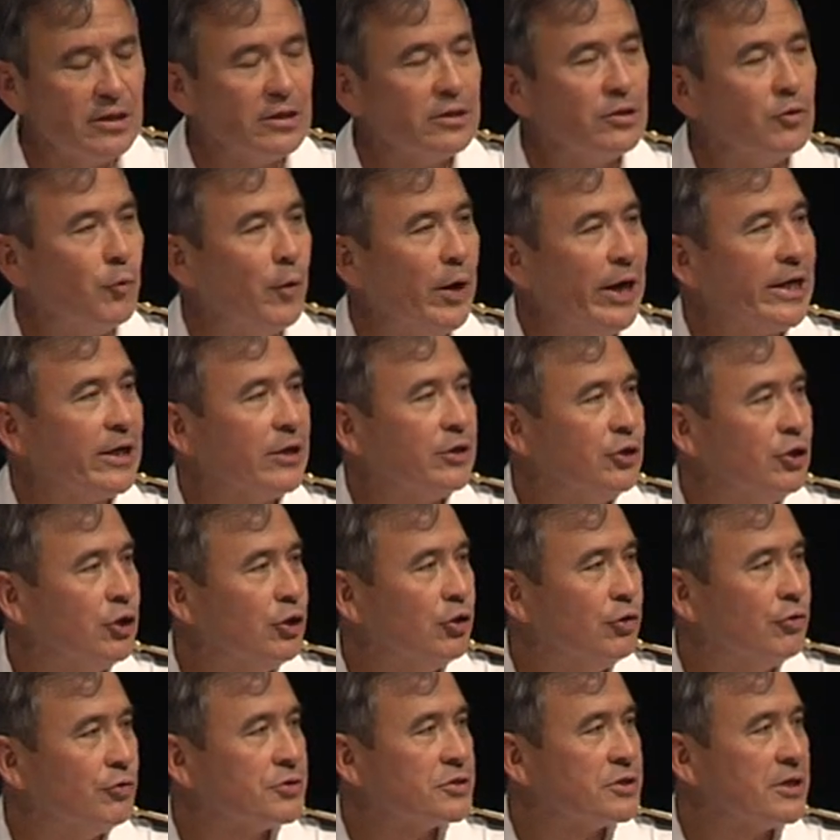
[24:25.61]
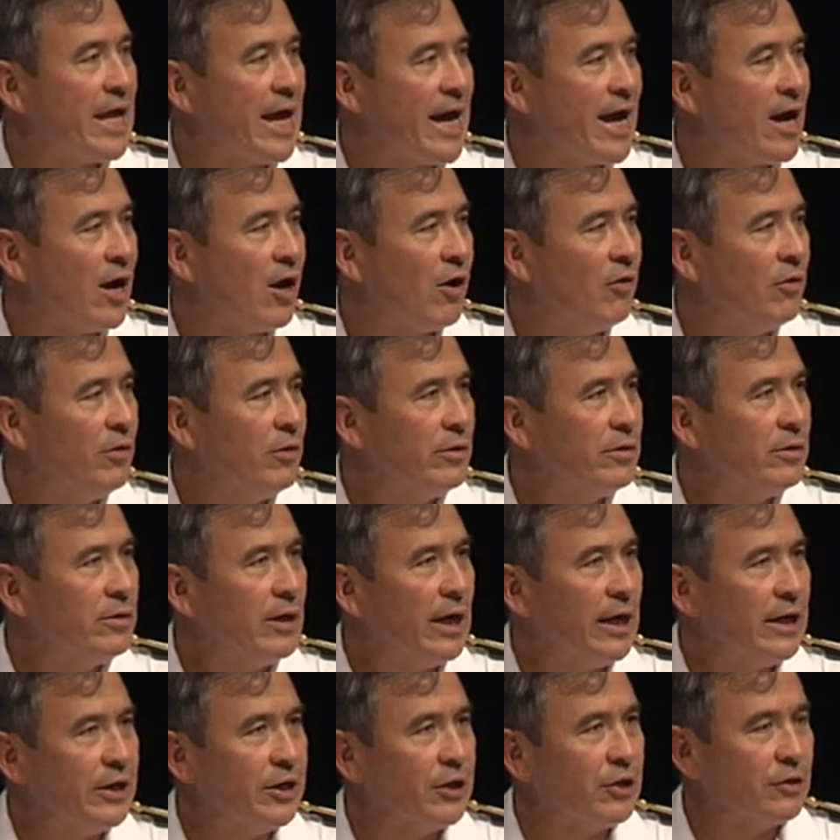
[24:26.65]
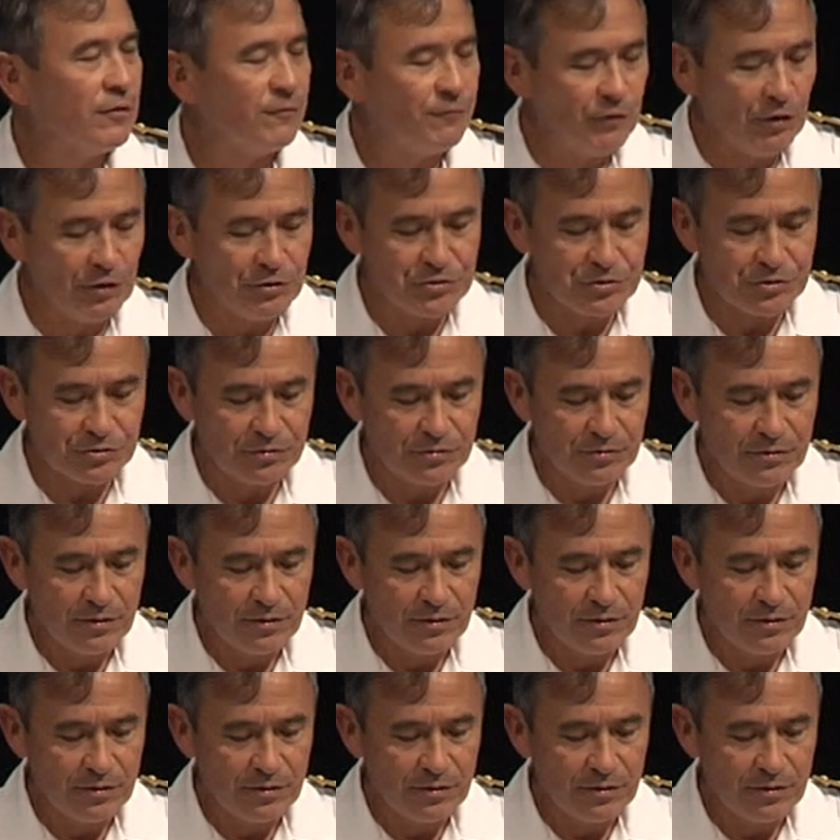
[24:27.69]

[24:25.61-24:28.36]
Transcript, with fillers: that we can use now and into the future.